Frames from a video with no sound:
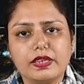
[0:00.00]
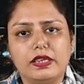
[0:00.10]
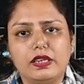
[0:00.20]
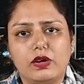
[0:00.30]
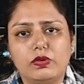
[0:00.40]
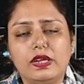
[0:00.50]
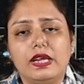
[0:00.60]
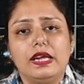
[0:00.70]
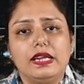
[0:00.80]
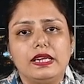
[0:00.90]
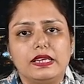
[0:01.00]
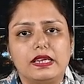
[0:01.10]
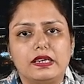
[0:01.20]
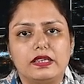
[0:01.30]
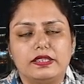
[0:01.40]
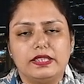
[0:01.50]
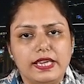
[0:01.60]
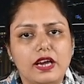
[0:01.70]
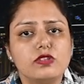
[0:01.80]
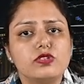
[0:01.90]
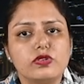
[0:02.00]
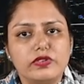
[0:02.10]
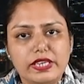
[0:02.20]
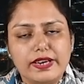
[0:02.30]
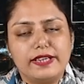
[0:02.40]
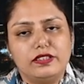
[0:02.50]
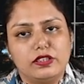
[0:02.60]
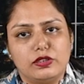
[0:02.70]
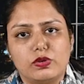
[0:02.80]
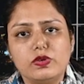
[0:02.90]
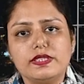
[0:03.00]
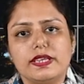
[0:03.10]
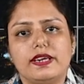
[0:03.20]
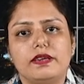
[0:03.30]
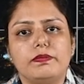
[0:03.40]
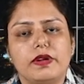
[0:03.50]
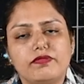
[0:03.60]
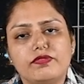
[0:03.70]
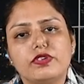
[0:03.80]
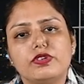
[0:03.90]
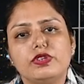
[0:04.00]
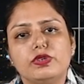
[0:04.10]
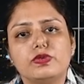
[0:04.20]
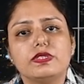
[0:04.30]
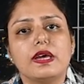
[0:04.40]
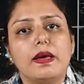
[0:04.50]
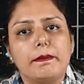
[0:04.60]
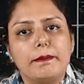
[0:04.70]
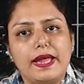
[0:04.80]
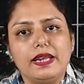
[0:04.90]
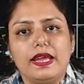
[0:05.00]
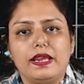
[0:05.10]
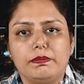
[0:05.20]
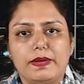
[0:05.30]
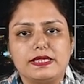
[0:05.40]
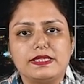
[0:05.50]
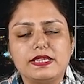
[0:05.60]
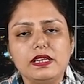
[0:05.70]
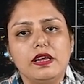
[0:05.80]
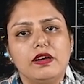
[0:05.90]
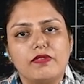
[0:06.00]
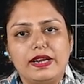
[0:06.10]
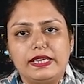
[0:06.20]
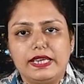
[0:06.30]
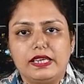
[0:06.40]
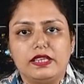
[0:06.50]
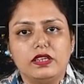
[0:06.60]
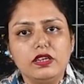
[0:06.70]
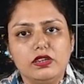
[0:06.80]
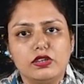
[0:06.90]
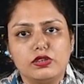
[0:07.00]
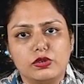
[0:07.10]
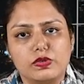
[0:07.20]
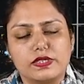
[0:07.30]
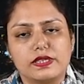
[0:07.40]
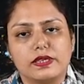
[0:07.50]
Now, they also rewrite the notes and prefer to use pen and pencil while taking the notes.